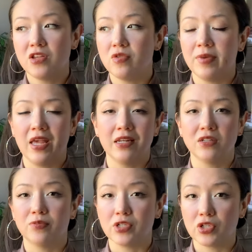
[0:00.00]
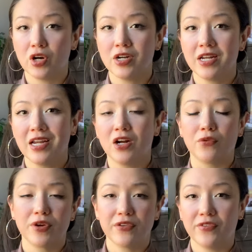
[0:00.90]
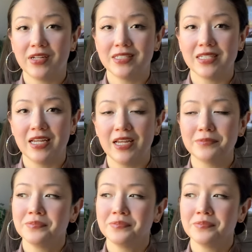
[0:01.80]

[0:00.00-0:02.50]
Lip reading: you may end up returning it or refunding it.